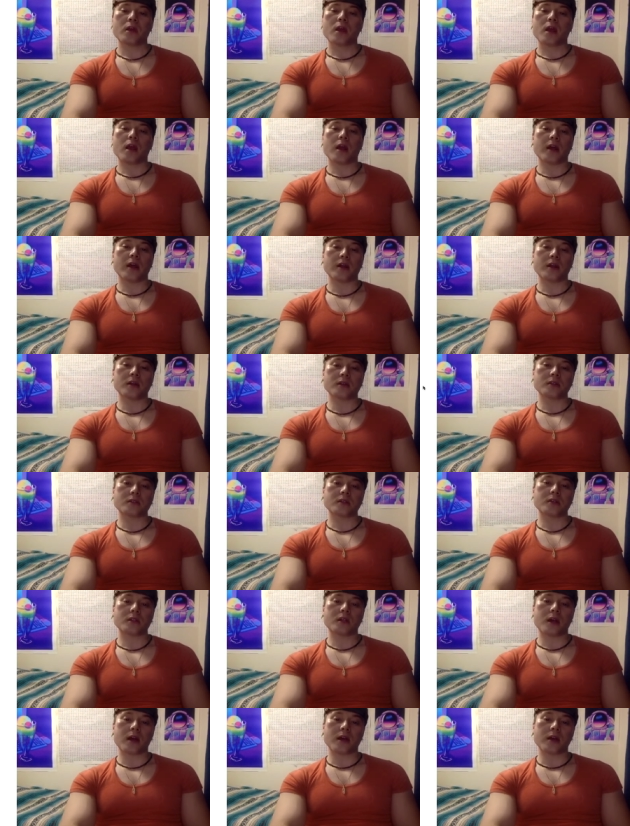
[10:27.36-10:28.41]
and
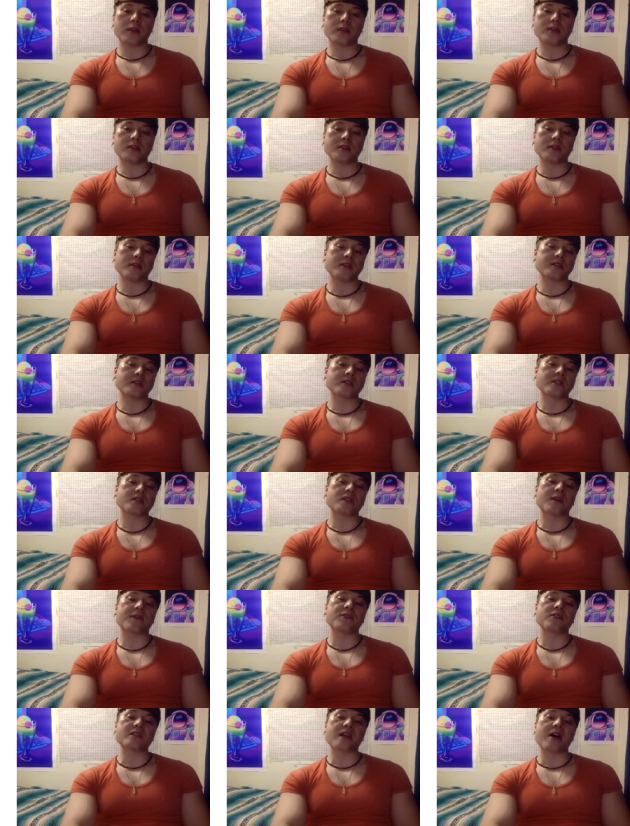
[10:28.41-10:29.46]
uh, th this
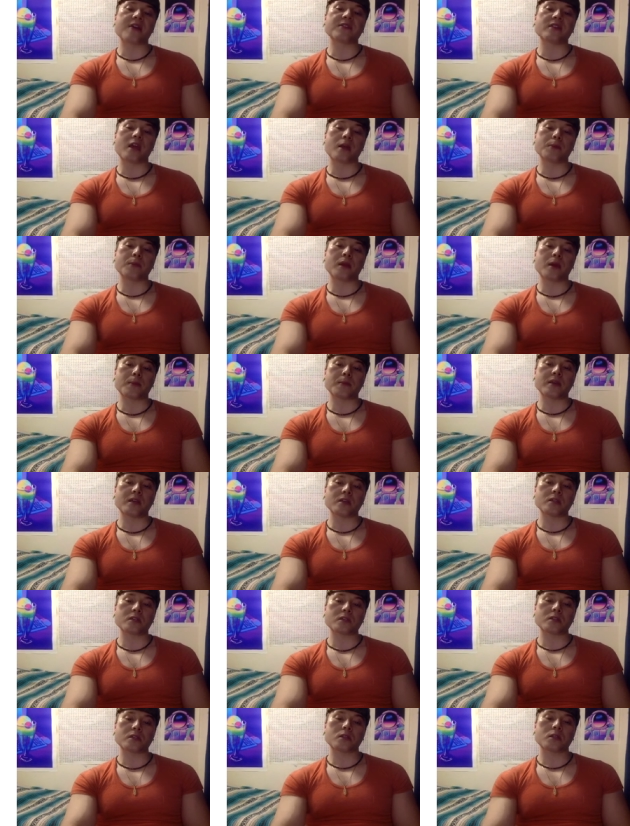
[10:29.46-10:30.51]
stuff is on the
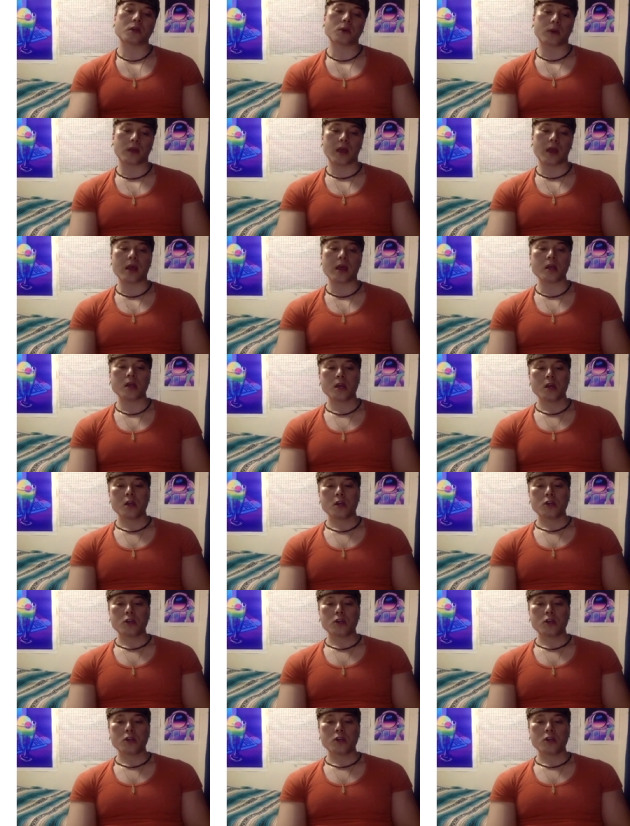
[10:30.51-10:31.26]
NBMEs, okay?